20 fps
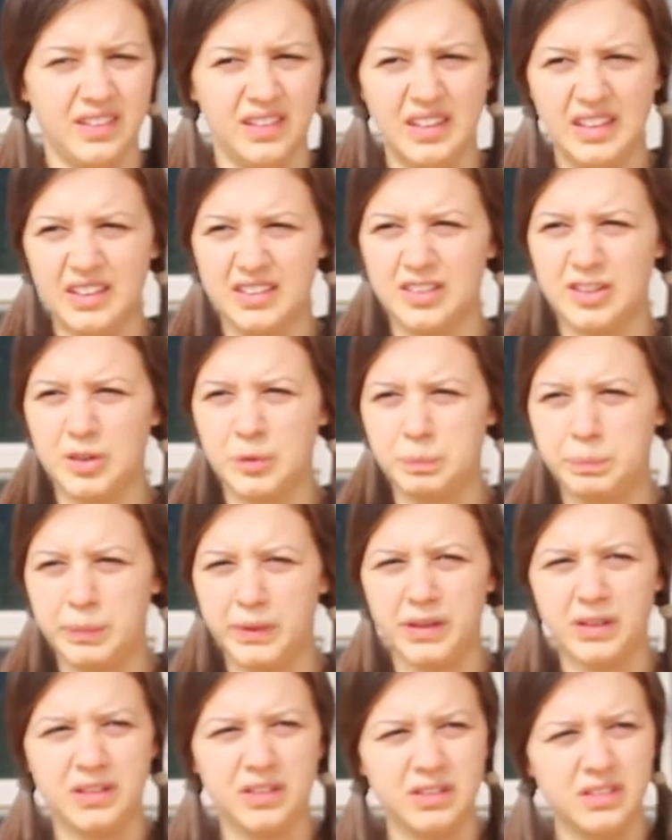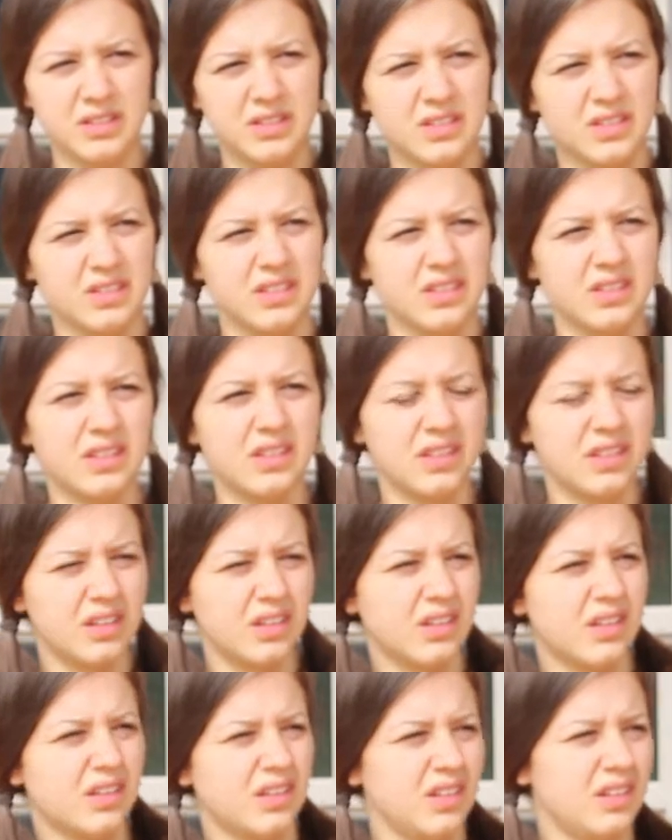There's some birds and
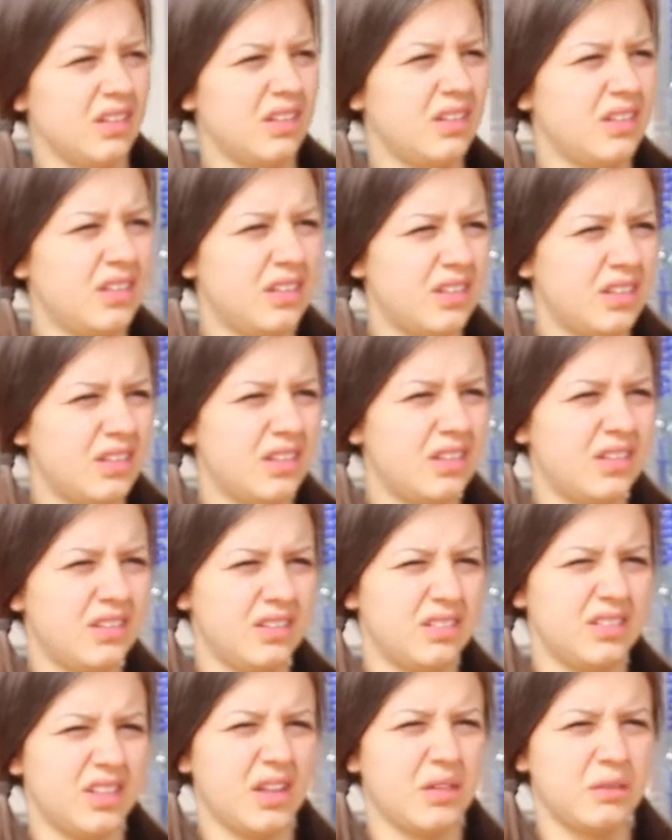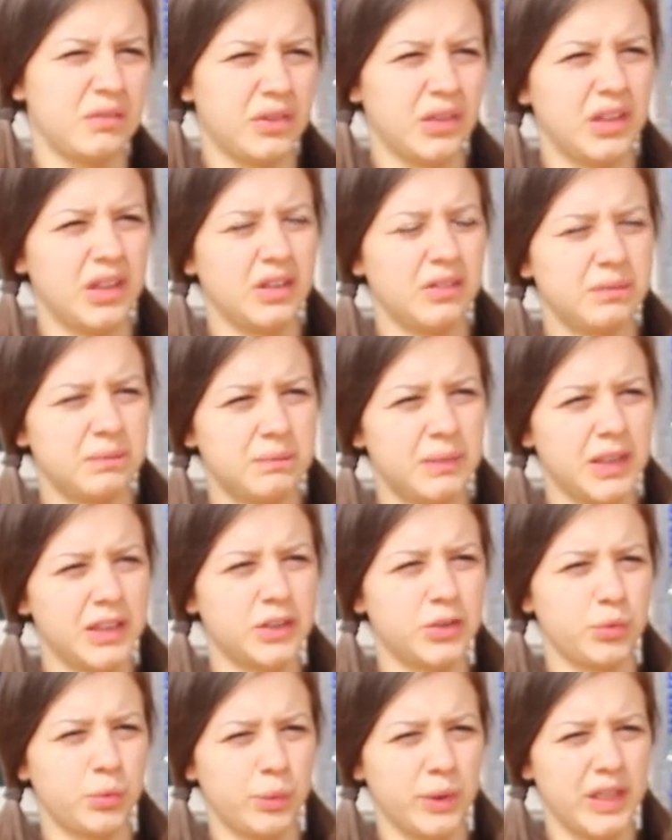not really
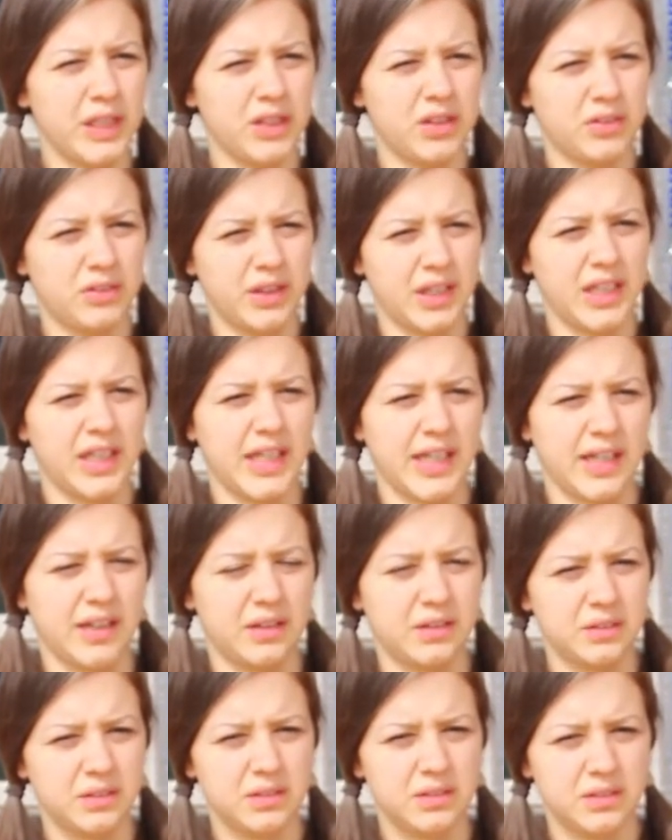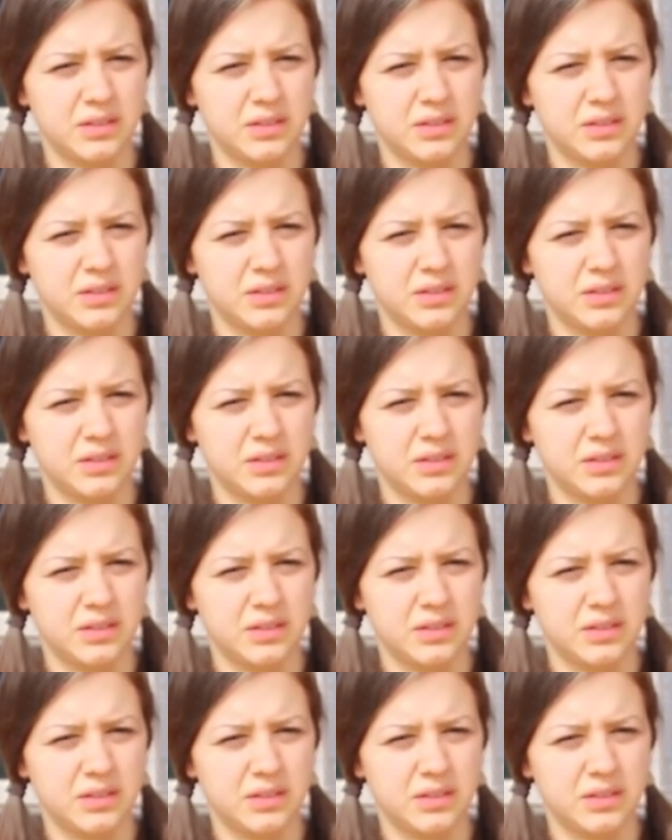much wind right now.